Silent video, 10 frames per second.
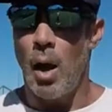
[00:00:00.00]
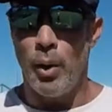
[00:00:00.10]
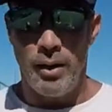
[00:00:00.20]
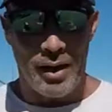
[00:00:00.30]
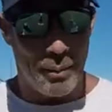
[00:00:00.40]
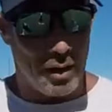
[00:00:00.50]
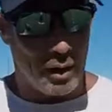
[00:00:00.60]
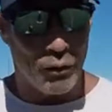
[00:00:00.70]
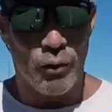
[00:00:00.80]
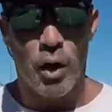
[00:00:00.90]
We keep the
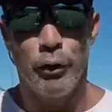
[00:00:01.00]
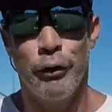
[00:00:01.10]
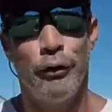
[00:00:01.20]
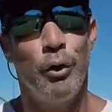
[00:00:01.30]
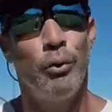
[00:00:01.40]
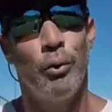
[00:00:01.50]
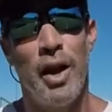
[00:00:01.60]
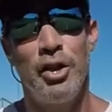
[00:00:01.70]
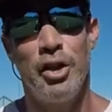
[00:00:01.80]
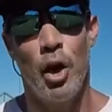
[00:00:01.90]
instructor-student
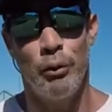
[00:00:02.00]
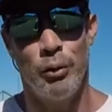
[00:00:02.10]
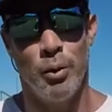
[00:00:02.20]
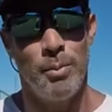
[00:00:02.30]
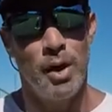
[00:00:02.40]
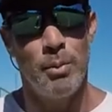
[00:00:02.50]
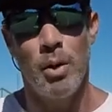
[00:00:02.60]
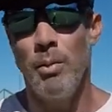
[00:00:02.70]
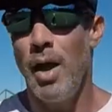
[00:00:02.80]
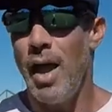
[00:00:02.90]
ratio to a
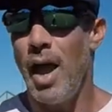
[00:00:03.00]
minimum,